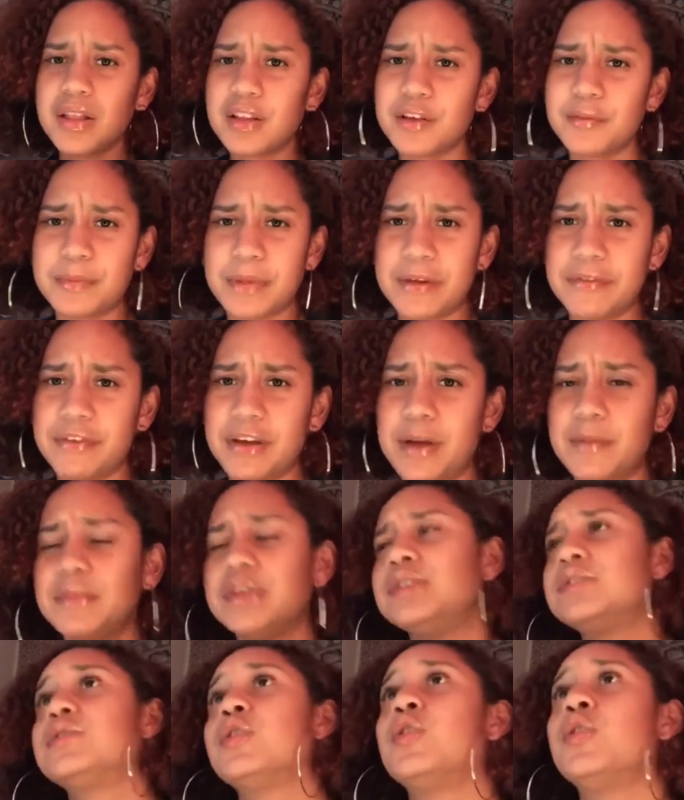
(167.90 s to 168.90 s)
I love my
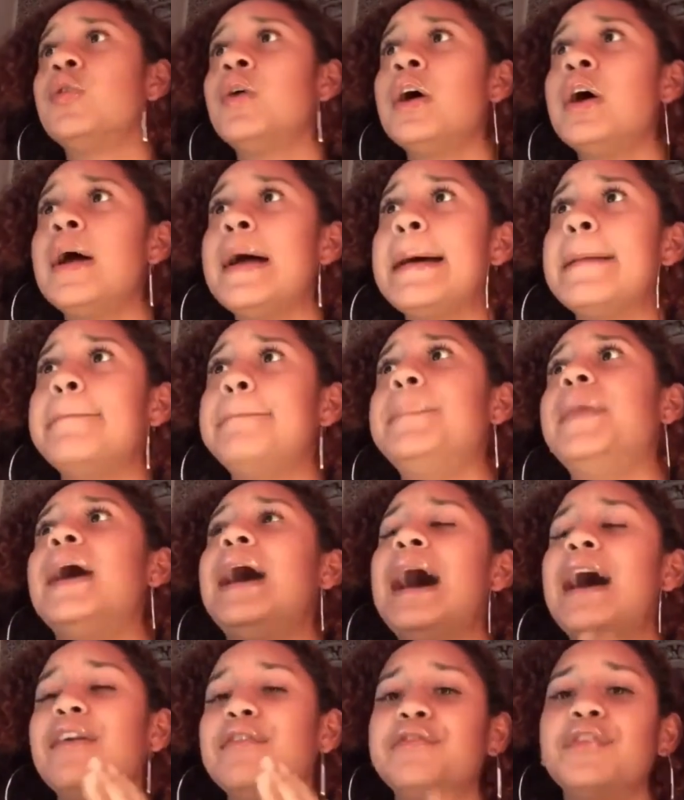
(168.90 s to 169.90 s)
family, so.
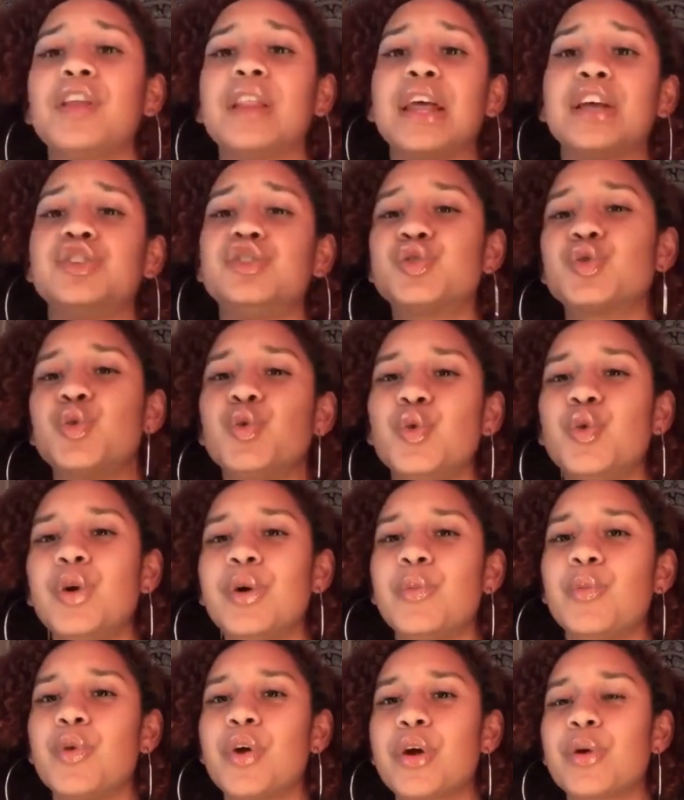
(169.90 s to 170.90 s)
But I felt like
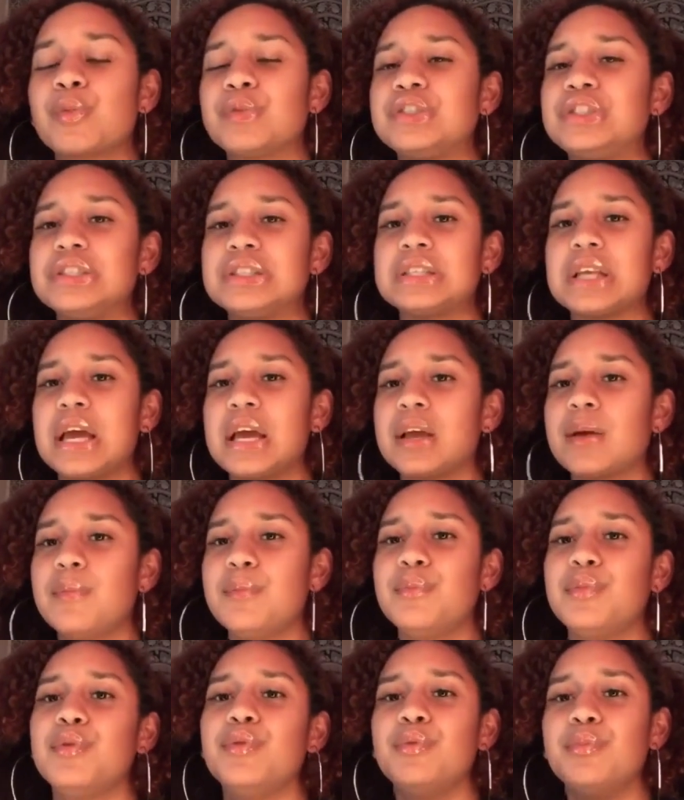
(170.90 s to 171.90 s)
school and work was just like
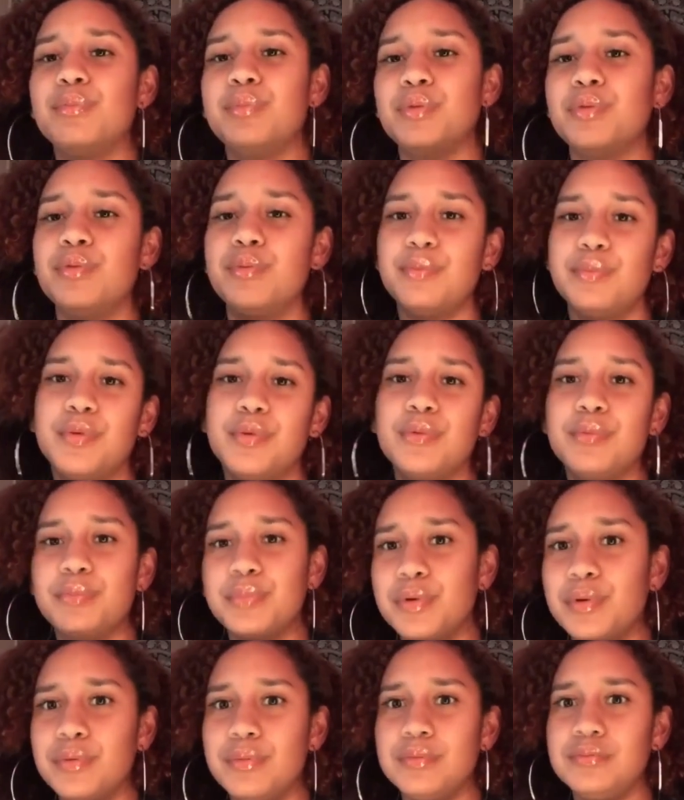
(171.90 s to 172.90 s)
boom, boom,
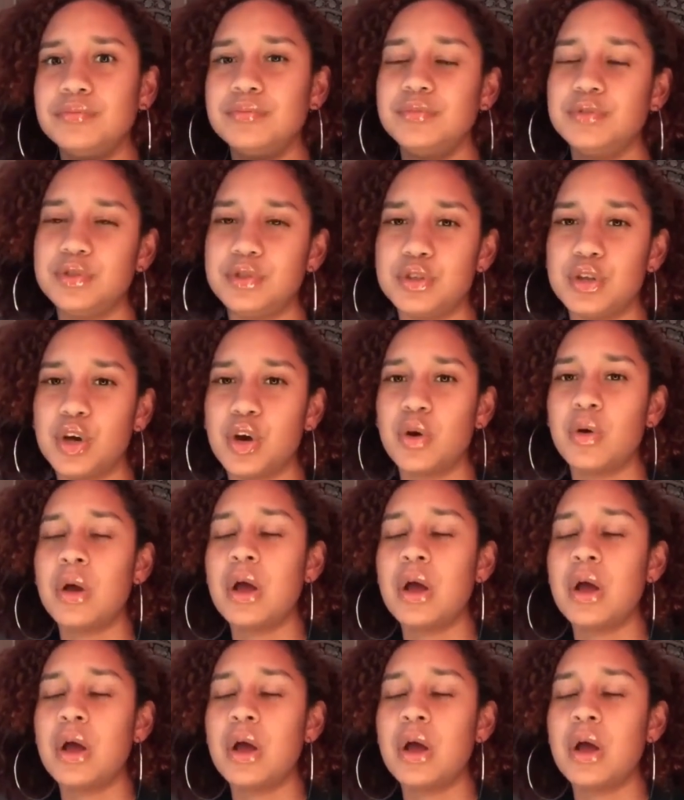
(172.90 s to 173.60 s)
boom, boom. You